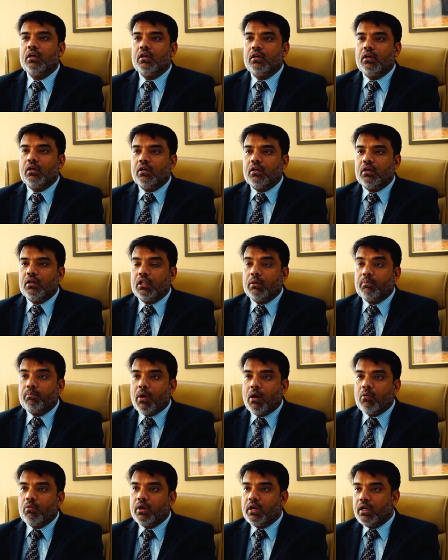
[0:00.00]
mm uh, the
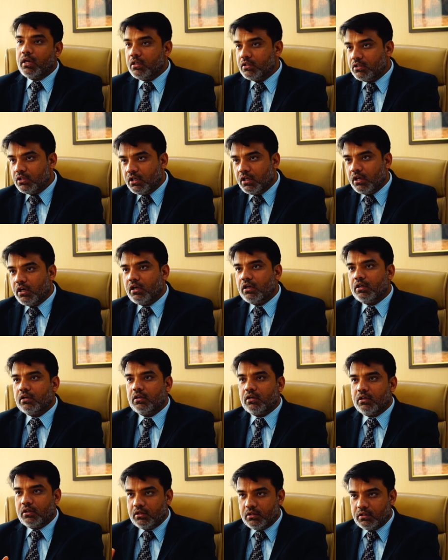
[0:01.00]
power and incinerator
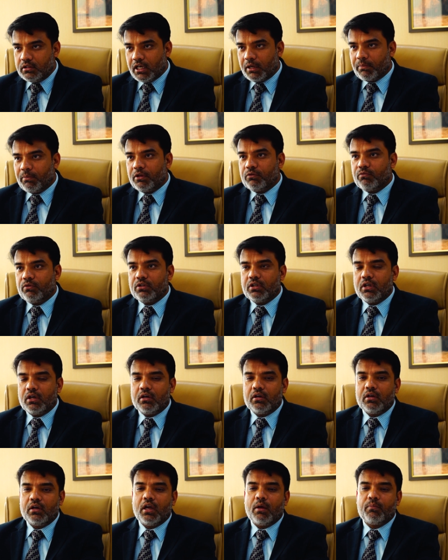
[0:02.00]
uh, segments which
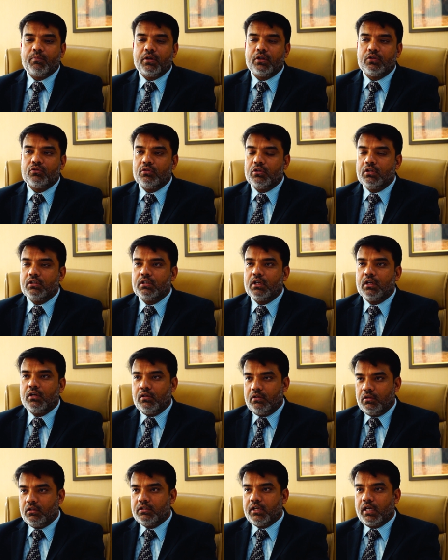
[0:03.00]
are happening so these are
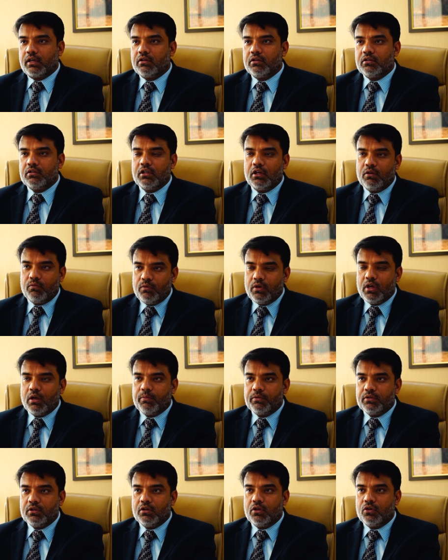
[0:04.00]
the sectors that we are
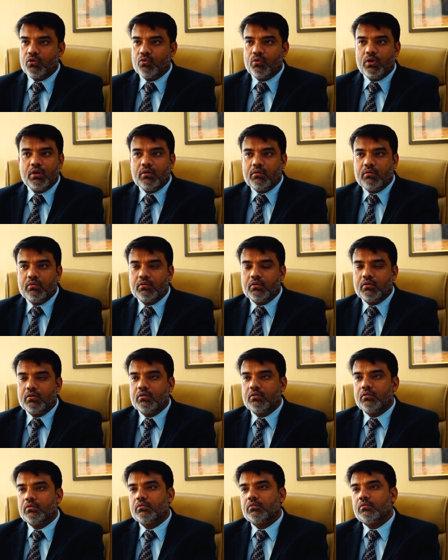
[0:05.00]
present to an
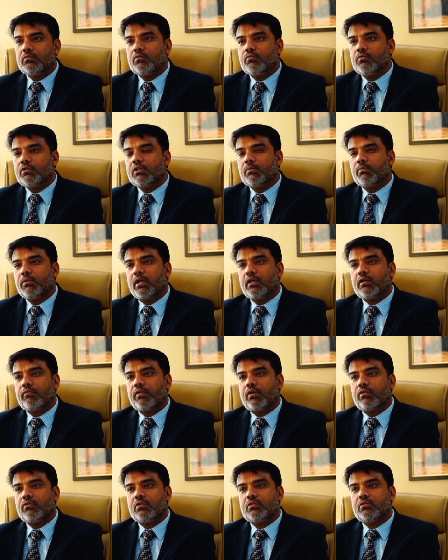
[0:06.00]
uh, supplier
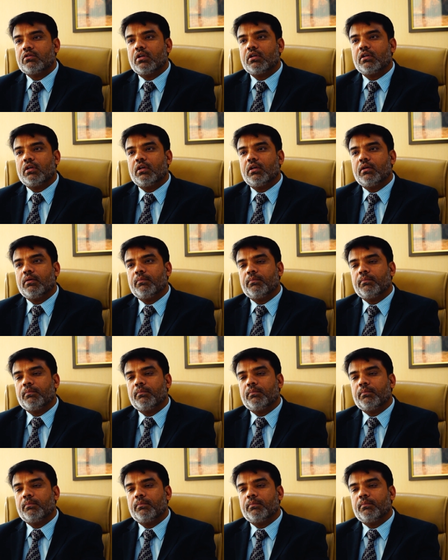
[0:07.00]
factory, turnkey.